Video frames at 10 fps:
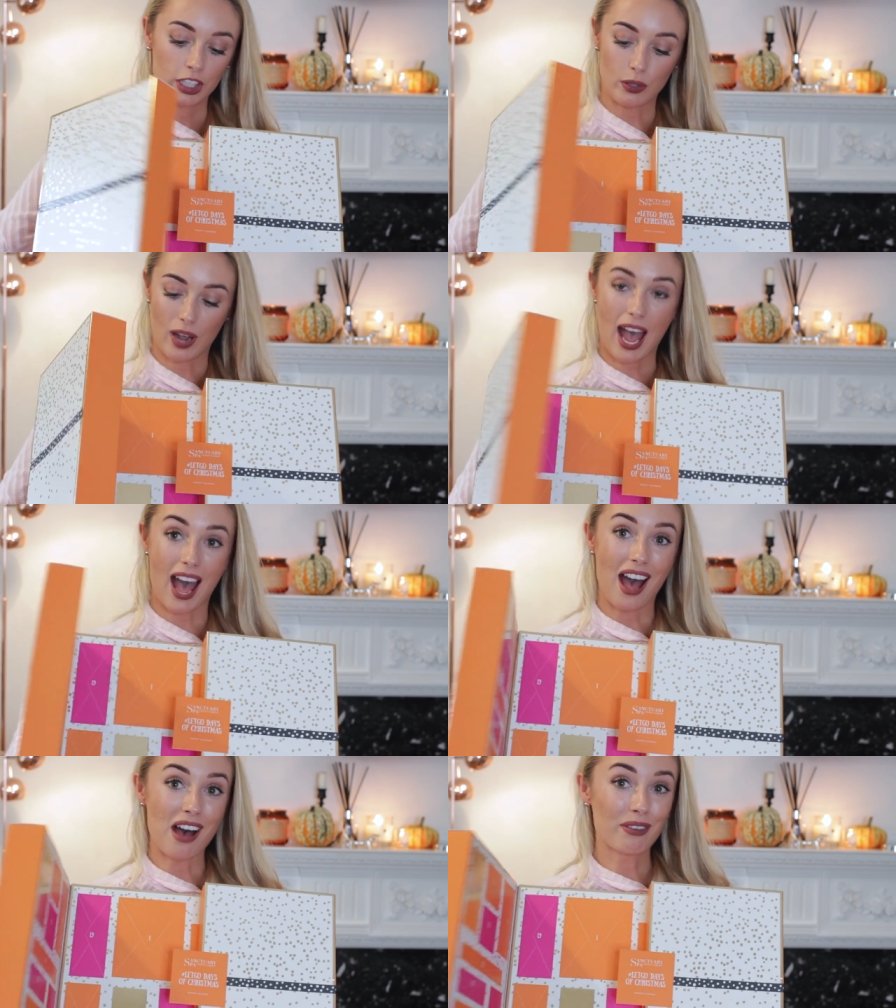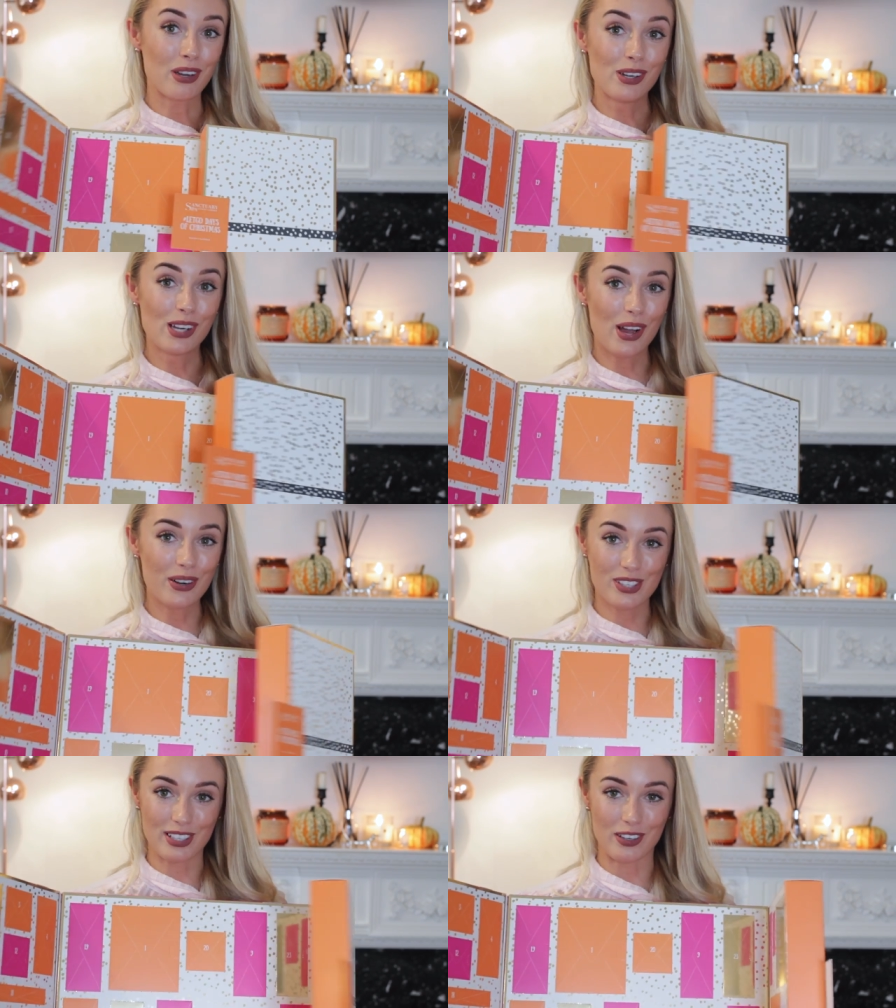You have
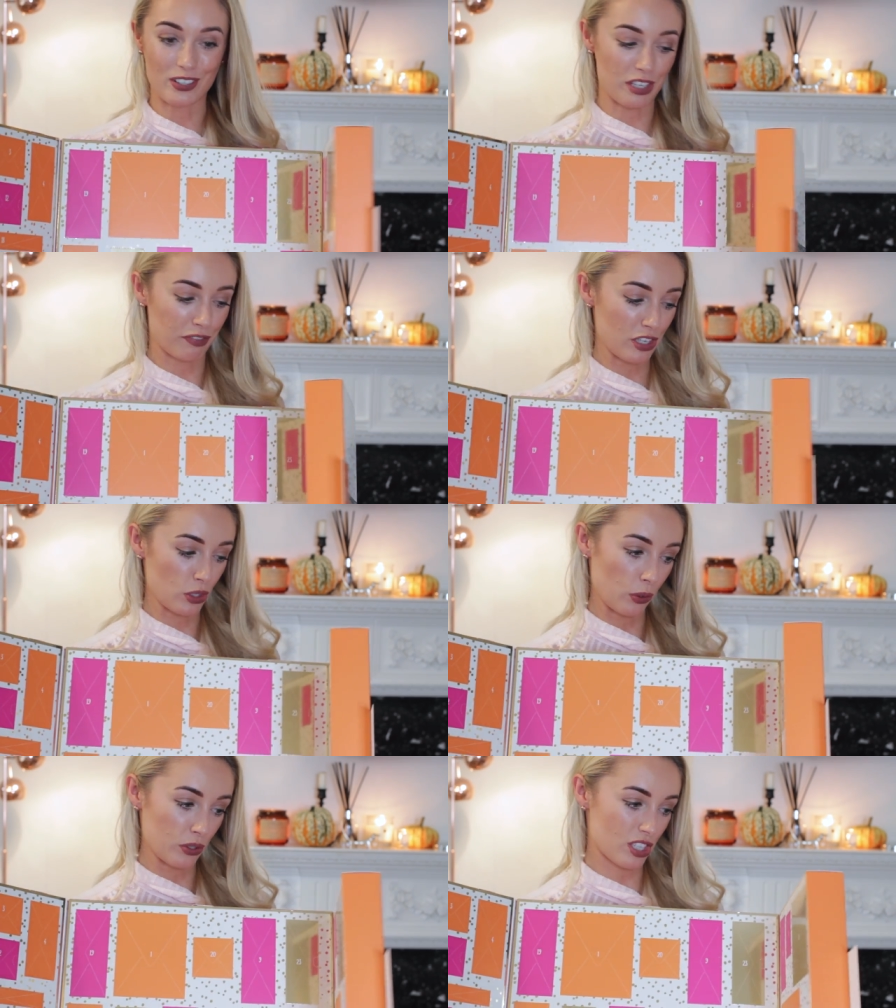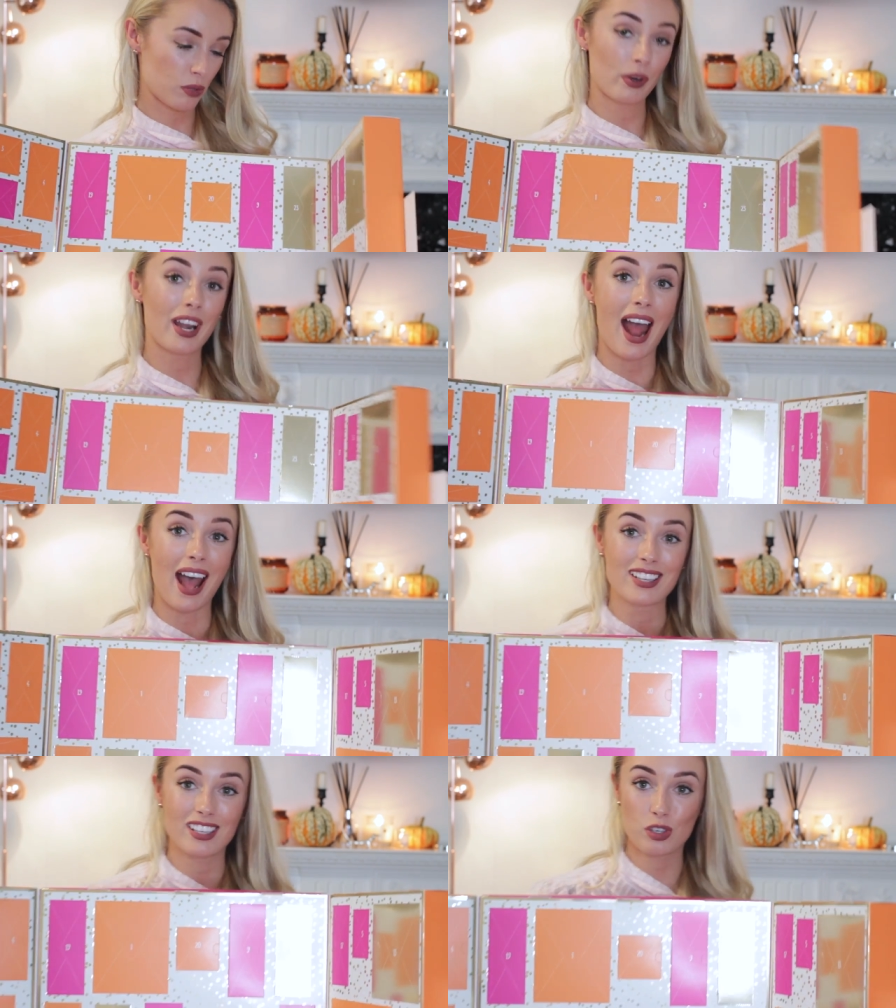loads and loads of different doors. This one
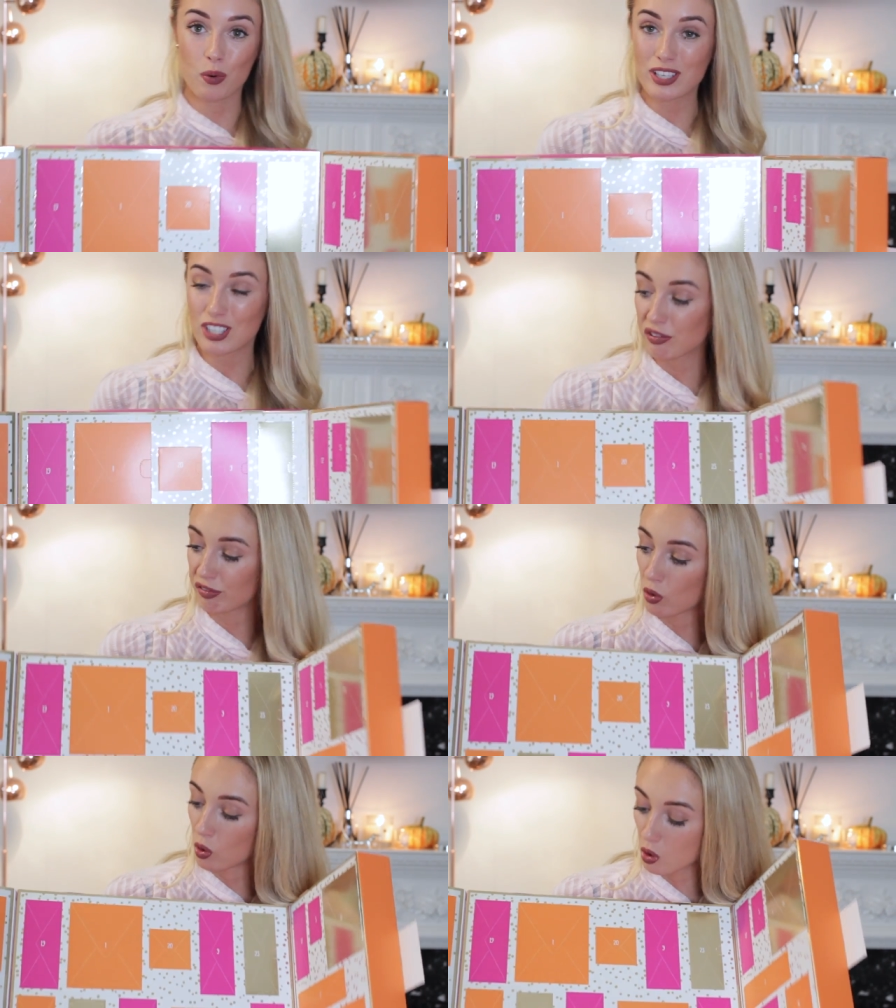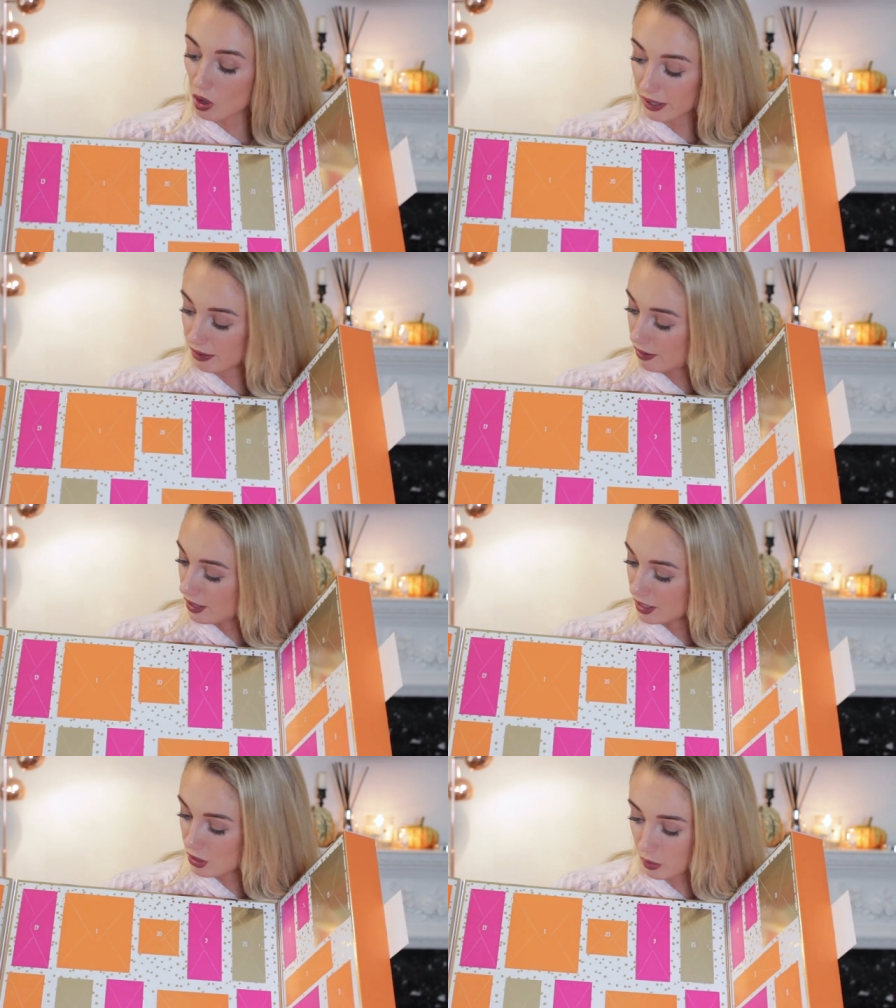has twenty-four, I
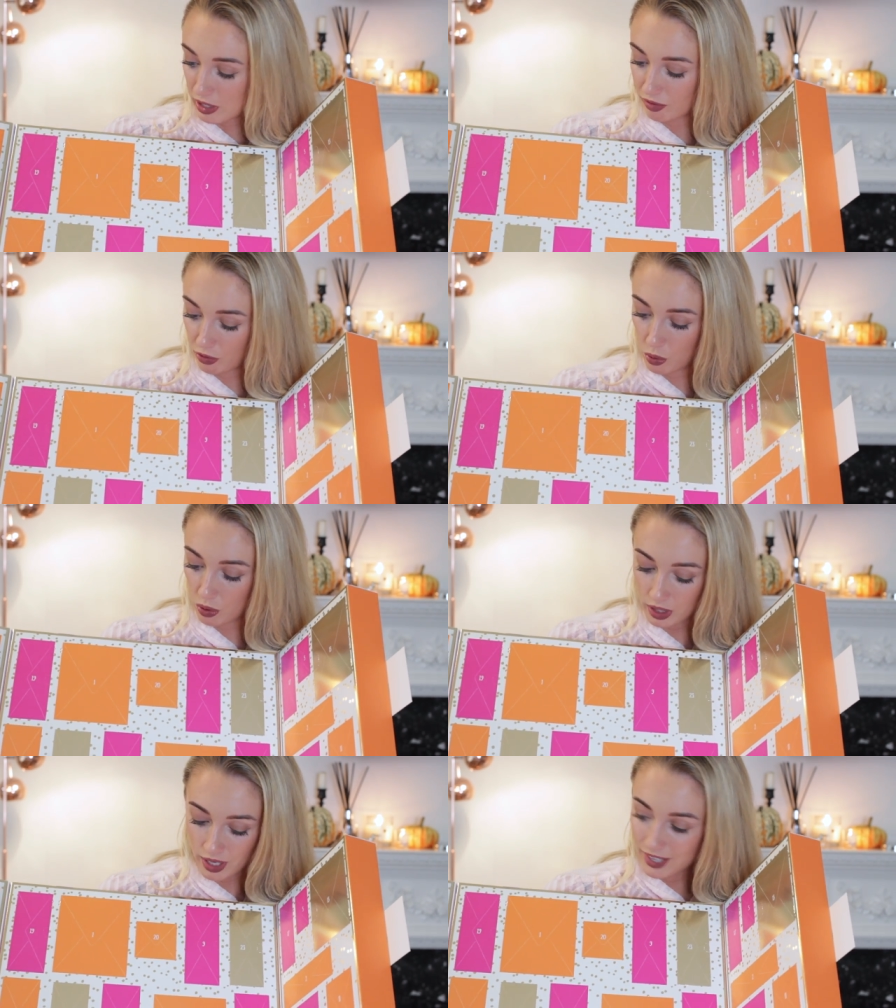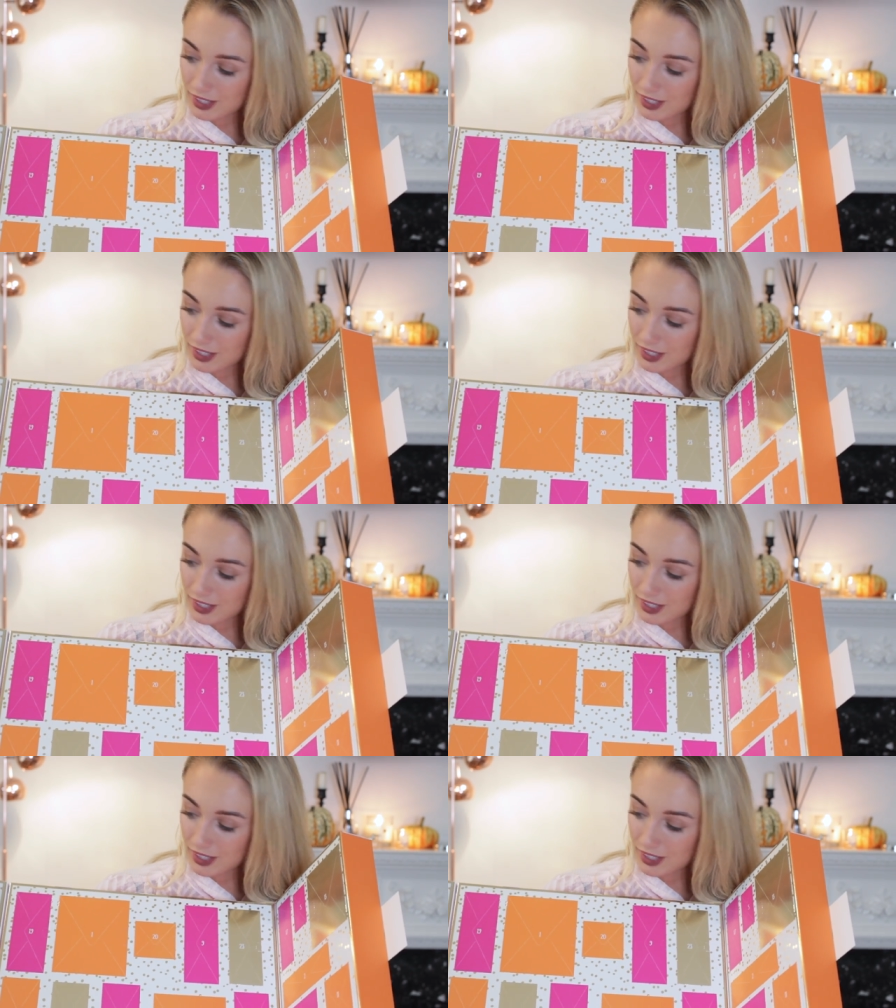think twenty-four.